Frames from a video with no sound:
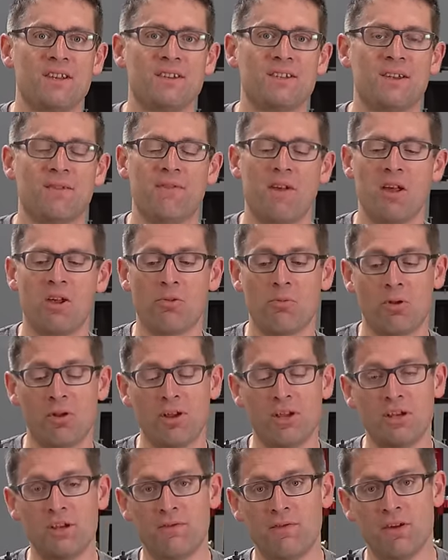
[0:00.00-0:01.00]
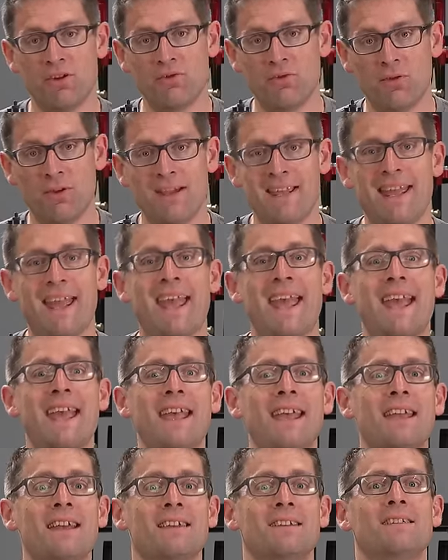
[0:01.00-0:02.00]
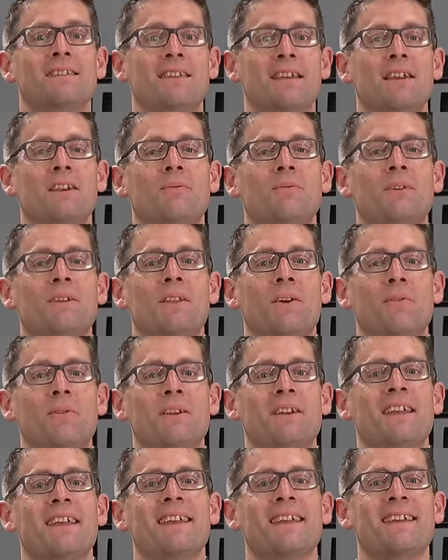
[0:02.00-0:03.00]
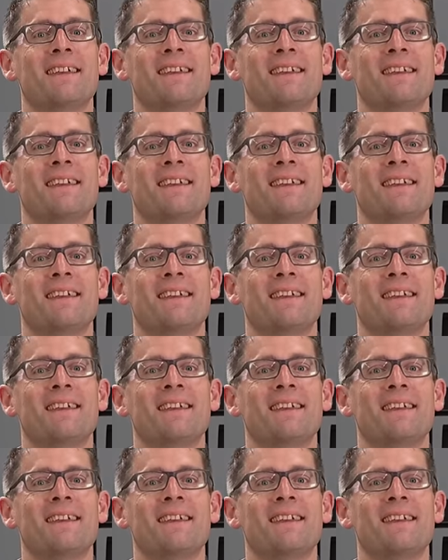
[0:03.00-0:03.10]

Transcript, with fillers: is available individually and in a reloading